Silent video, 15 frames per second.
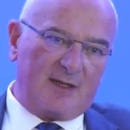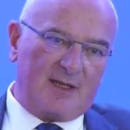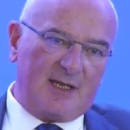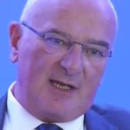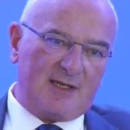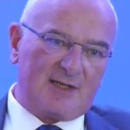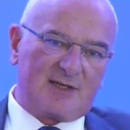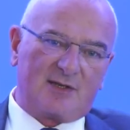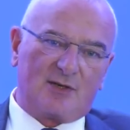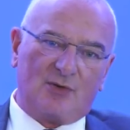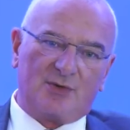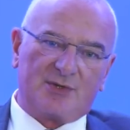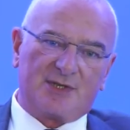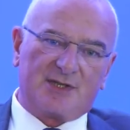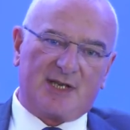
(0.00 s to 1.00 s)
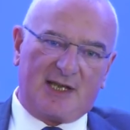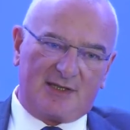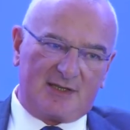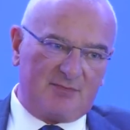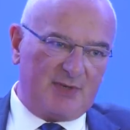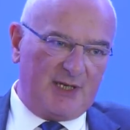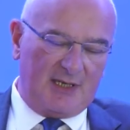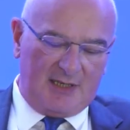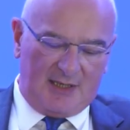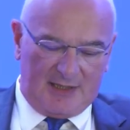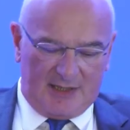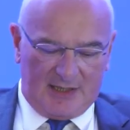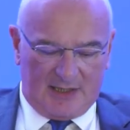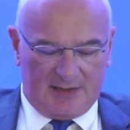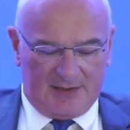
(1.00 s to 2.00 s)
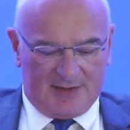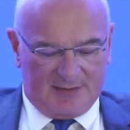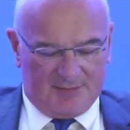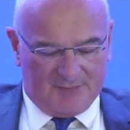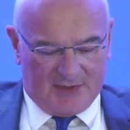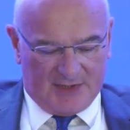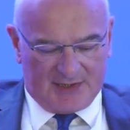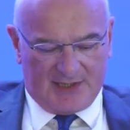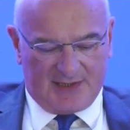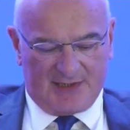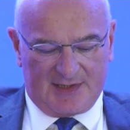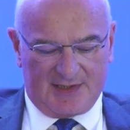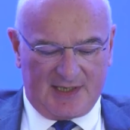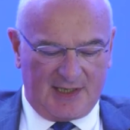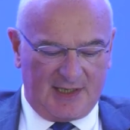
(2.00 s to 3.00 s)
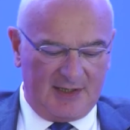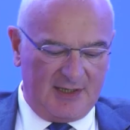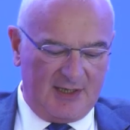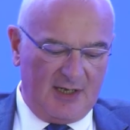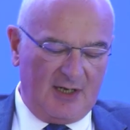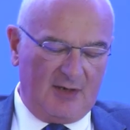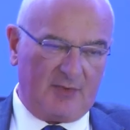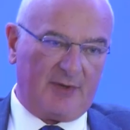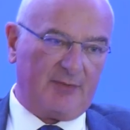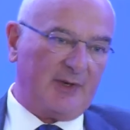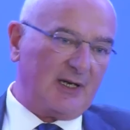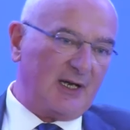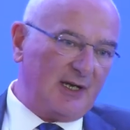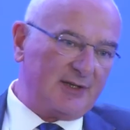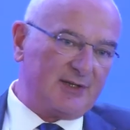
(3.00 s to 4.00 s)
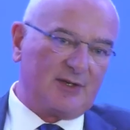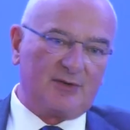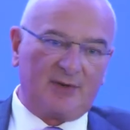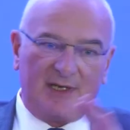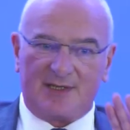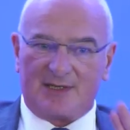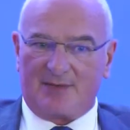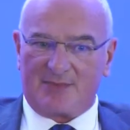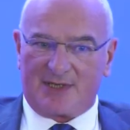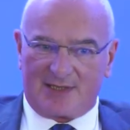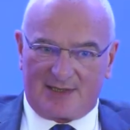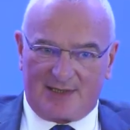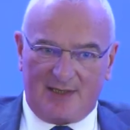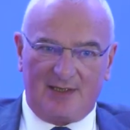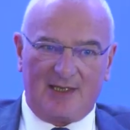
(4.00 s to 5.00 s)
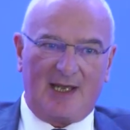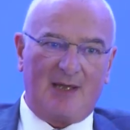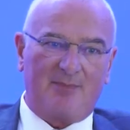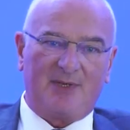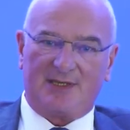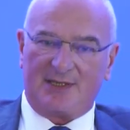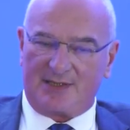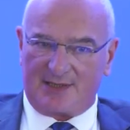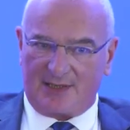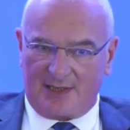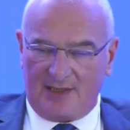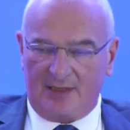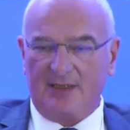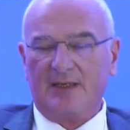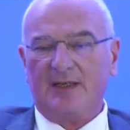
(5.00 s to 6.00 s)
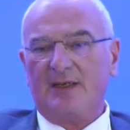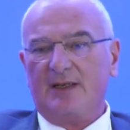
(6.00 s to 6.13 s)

these clauses had to be annulled, set aside. With regard to Greece, I'm still happy to say